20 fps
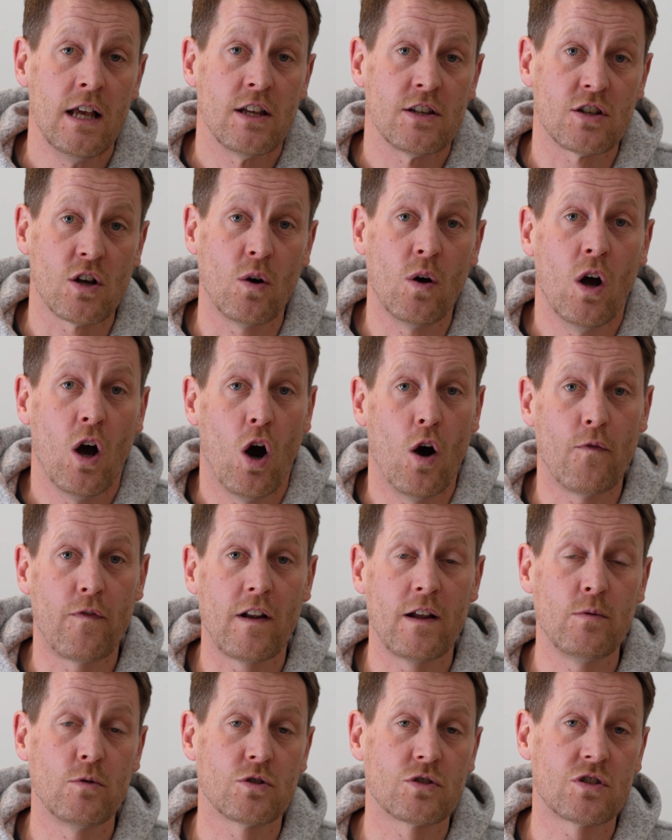So
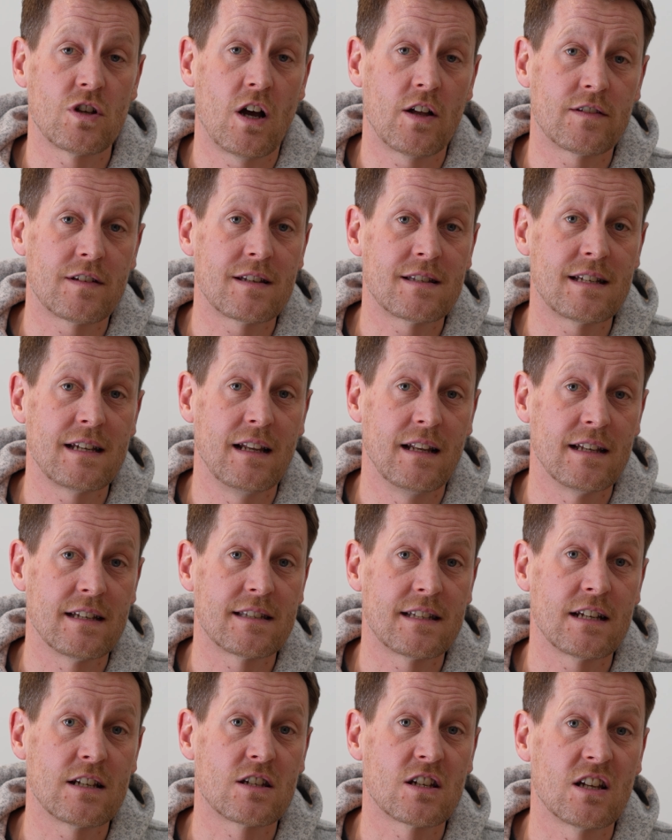hopefully we'll start to see
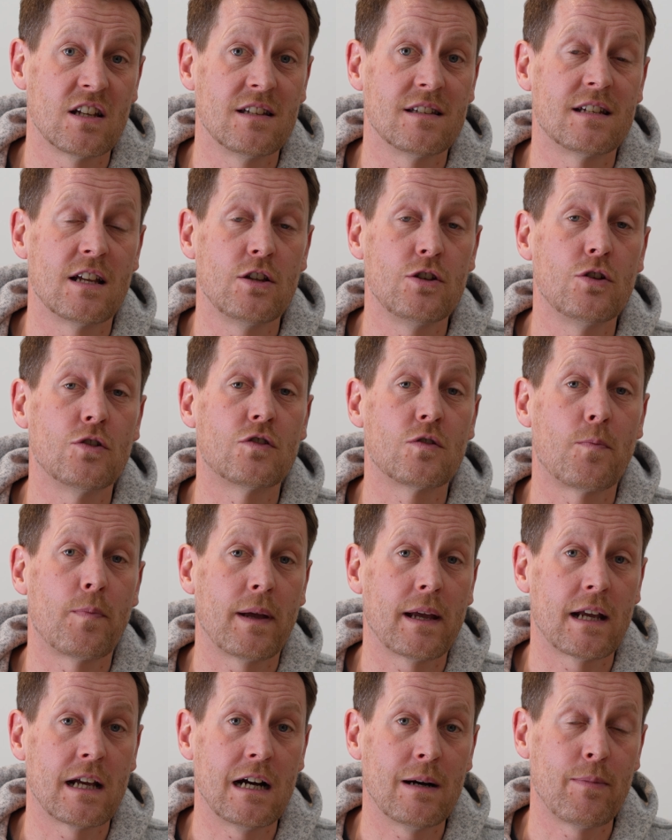listings continue to
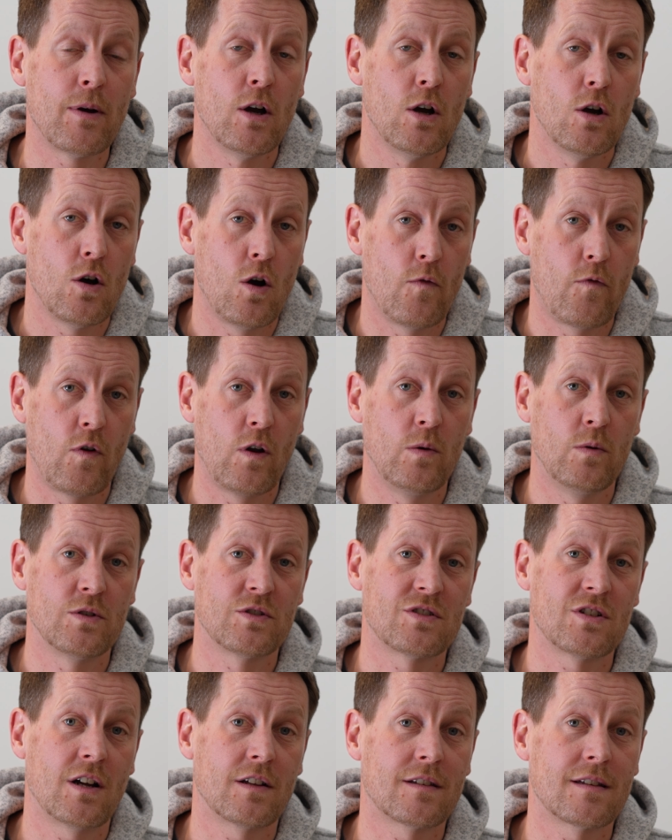pick up. Hopefully we'll
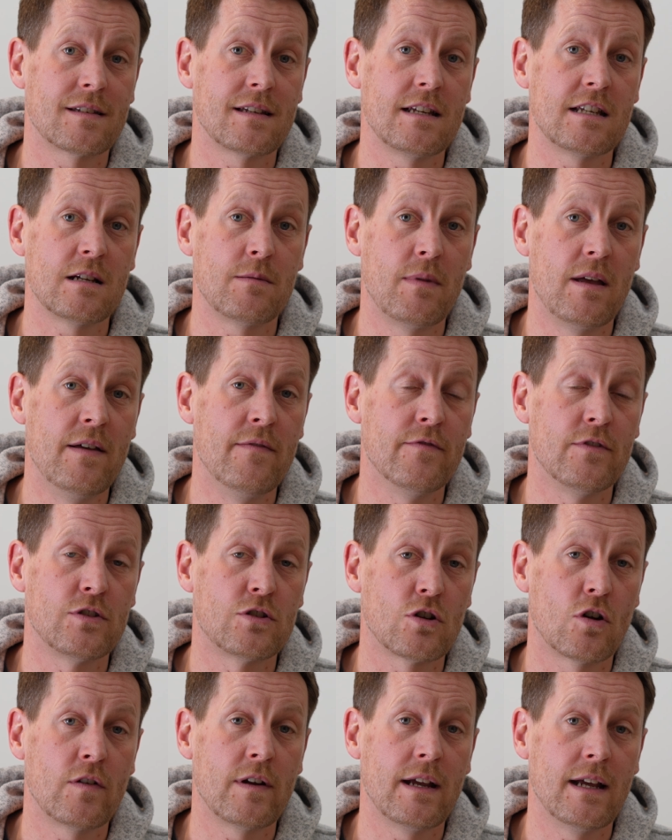start to see some
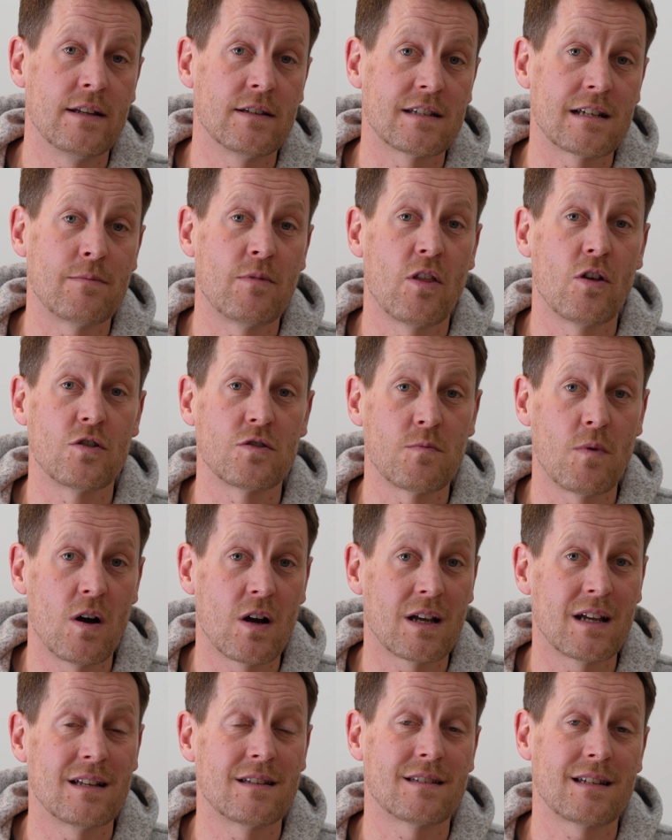inventory in some of those
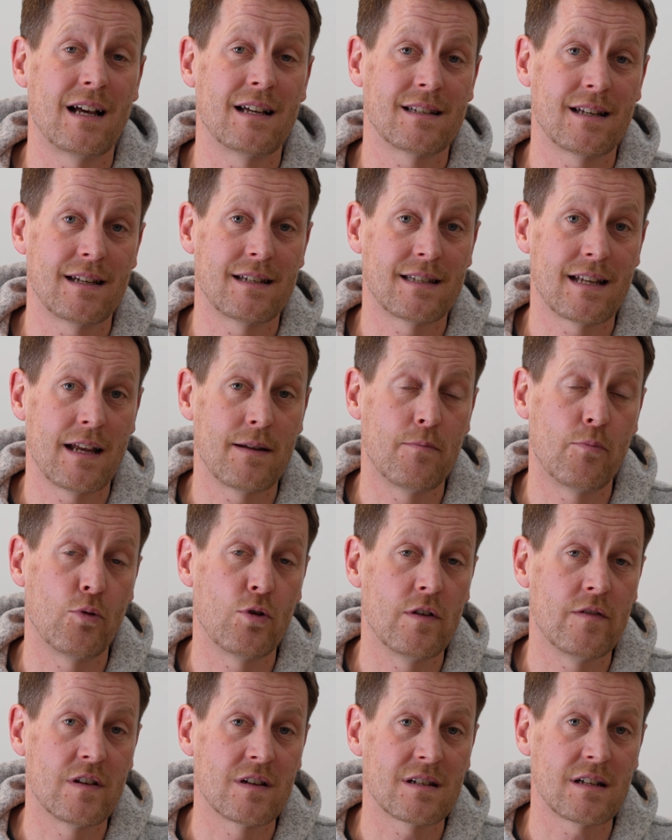markets. As I said
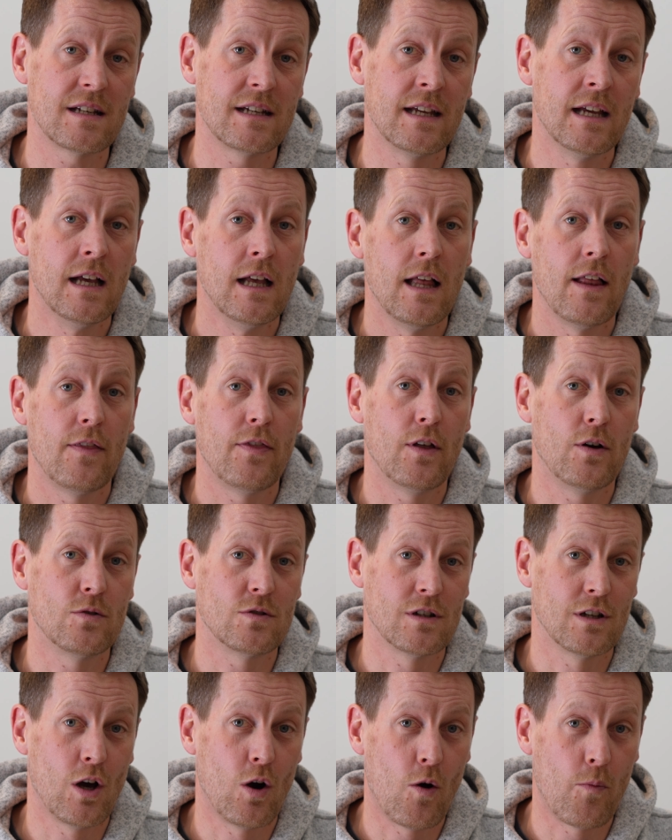previously,
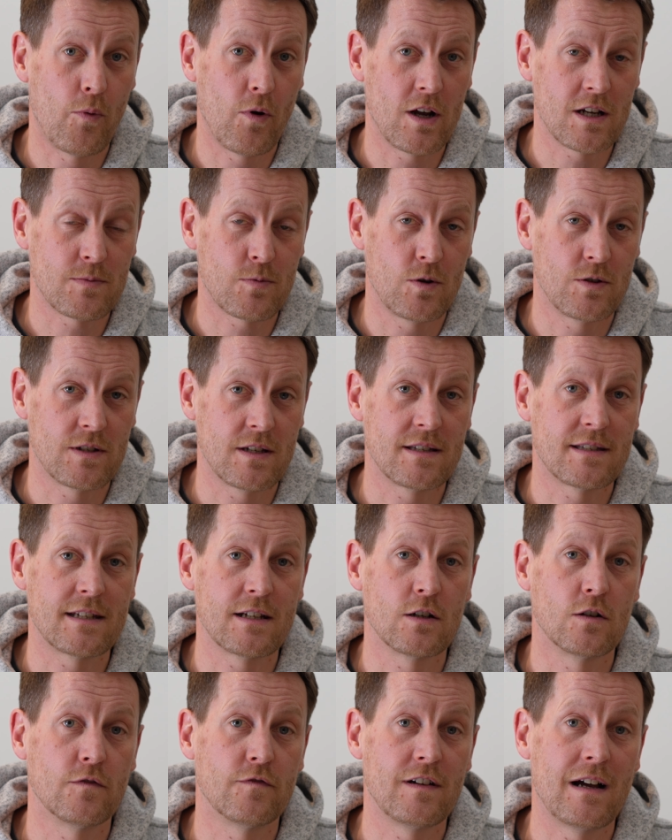those lower price points in
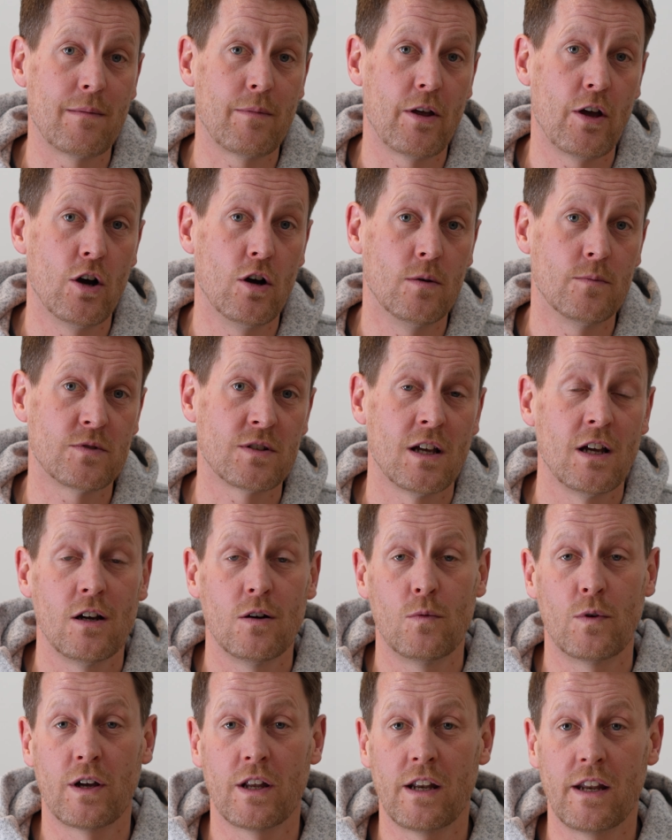single family homes.
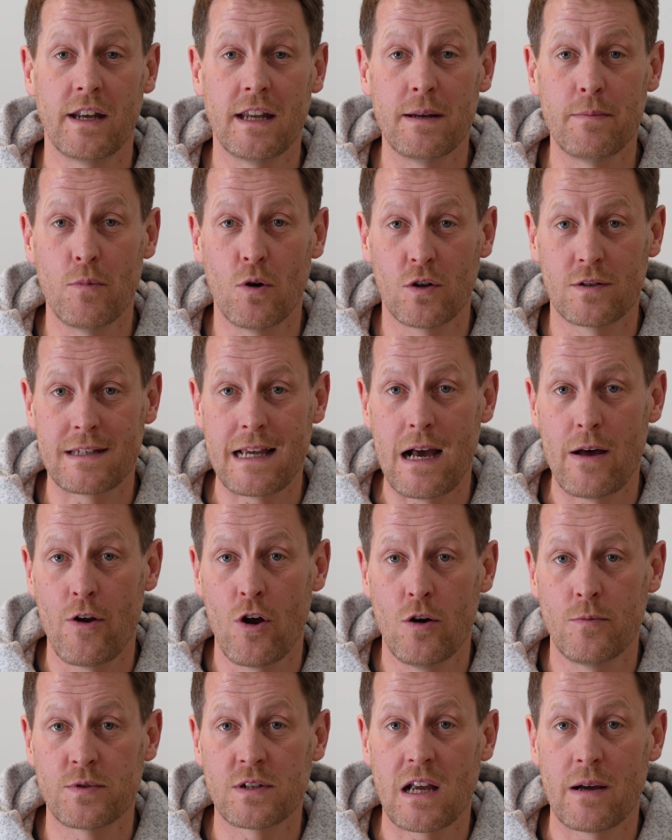We're going to need more
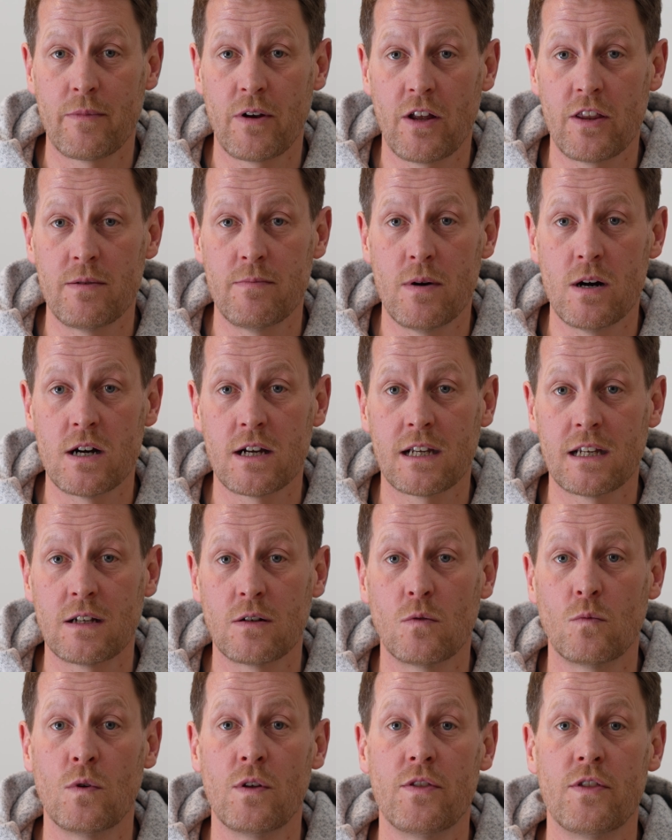townhomes coming on the
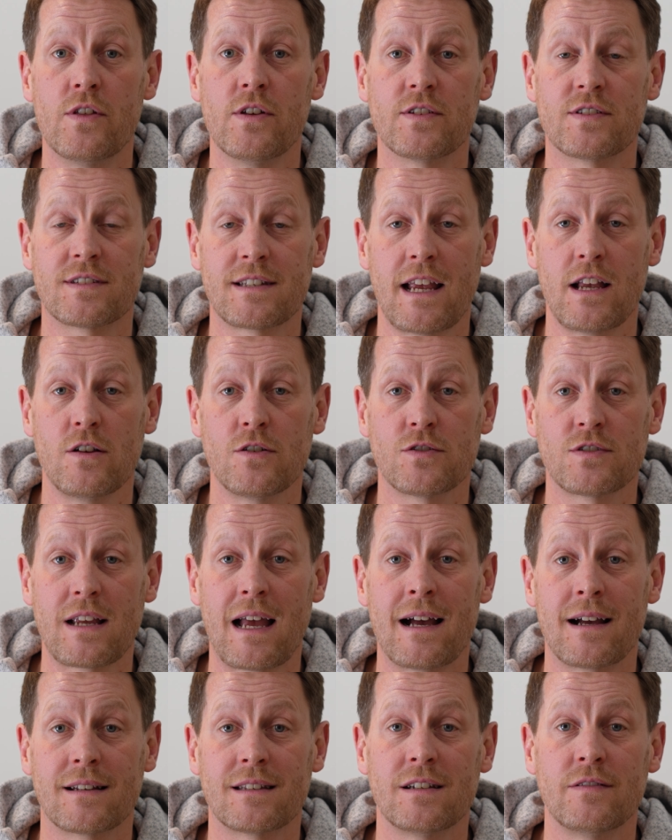market with the sales
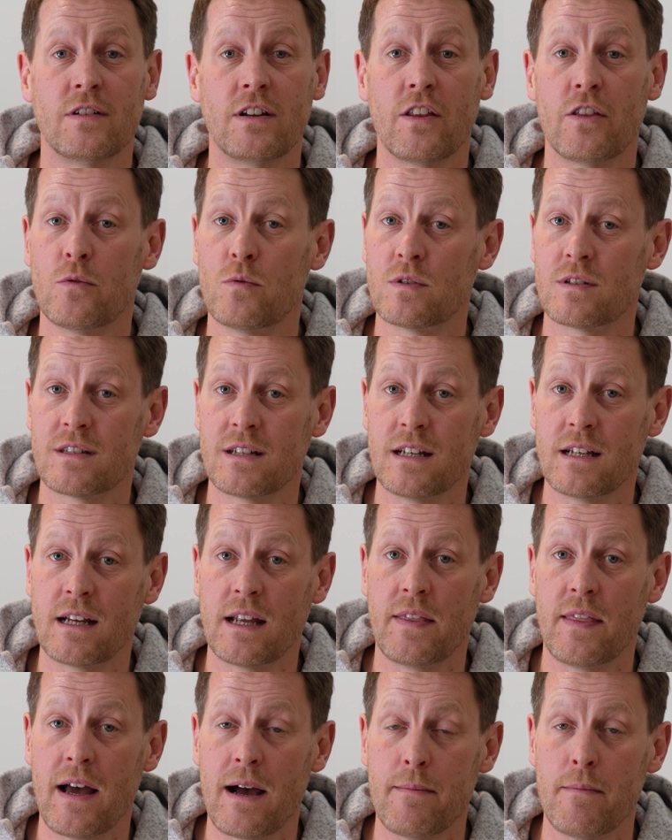activity that we're seeing
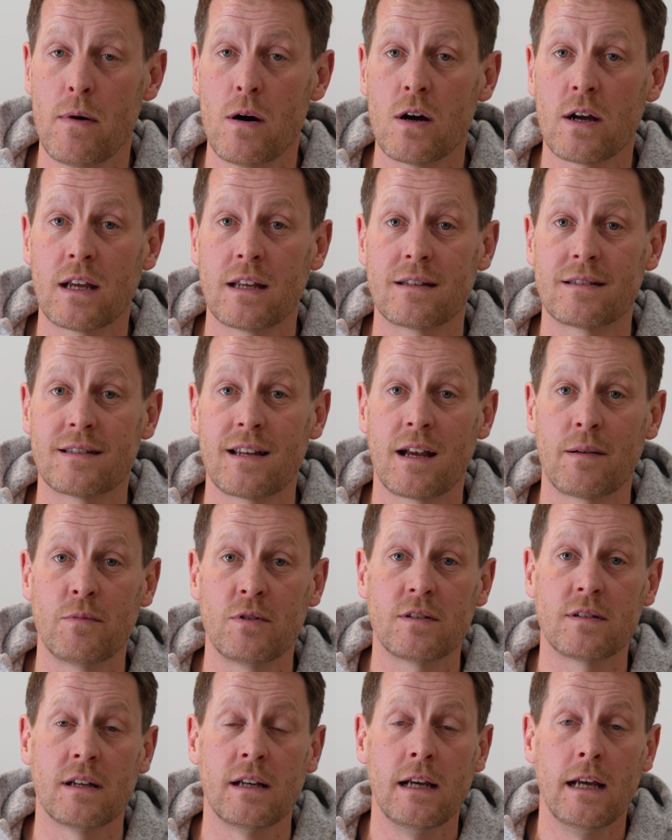in that market
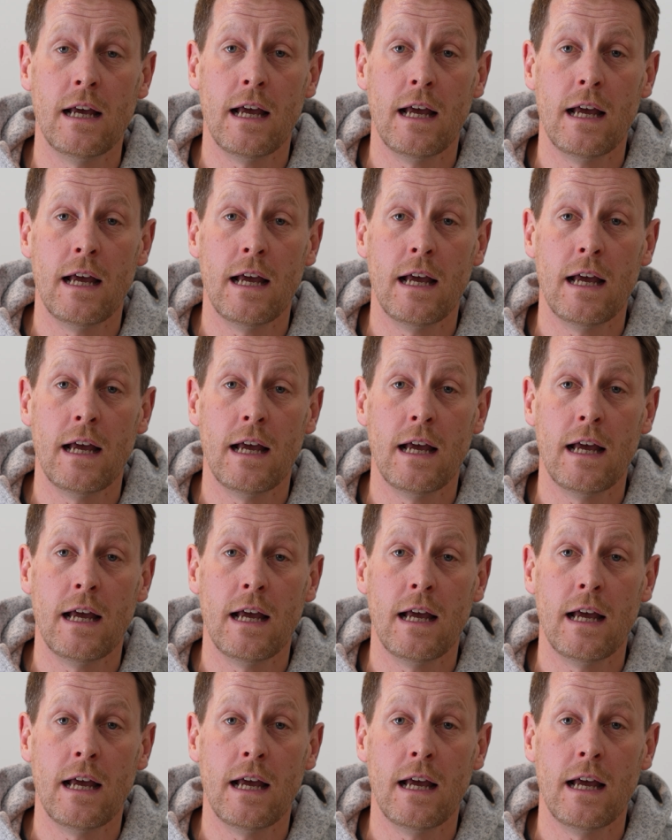segment.